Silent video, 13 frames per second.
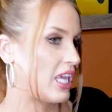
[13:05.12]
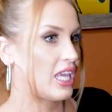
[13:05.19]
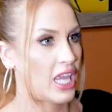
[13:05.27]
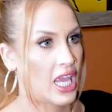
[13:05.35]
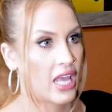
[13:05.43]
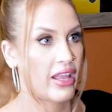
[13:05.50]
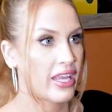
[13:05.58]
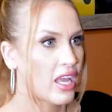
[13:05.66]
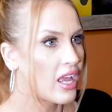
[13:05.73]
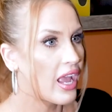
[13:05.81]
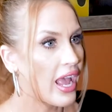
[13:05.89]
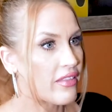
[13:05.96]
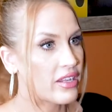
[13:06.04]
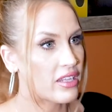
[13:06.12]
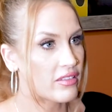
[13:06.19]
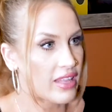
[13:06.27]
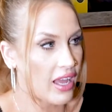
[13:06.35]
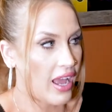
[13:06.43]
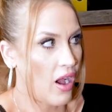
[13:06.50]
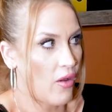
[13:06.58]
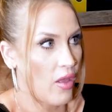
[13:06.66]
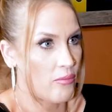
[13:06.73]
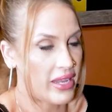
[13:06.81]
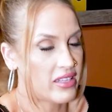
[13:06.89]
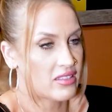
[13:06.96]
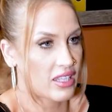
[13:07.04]
He can't, like, and then how it
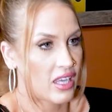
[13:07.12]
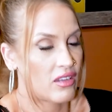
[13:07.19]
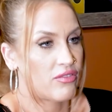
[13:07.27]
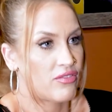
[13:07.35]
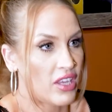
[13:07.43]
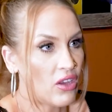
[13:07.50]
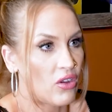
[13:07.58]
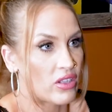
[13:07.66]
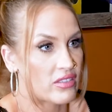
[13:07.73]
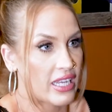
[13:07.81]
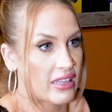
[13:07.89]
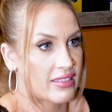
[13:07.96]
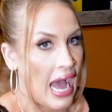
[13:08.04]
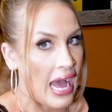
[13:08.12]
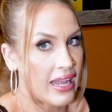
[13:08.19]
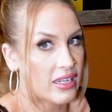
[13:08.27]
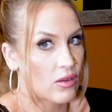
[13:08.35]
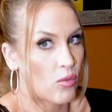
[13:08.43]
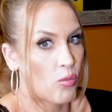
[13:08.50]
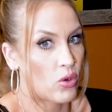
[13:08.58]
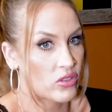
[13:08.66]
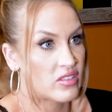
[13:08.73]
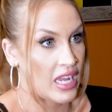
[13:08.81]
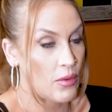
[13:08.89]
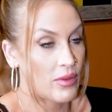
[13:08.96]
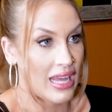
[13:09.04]
makes the kid feel. It's like that will
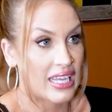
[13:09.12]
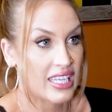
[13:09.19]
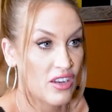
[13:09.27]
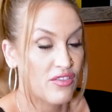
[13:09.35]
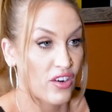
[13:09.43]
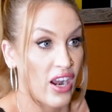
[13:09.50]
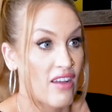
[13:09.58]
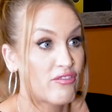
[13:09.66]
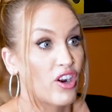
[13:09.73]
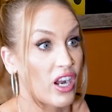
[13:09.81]
stay with that kid forever.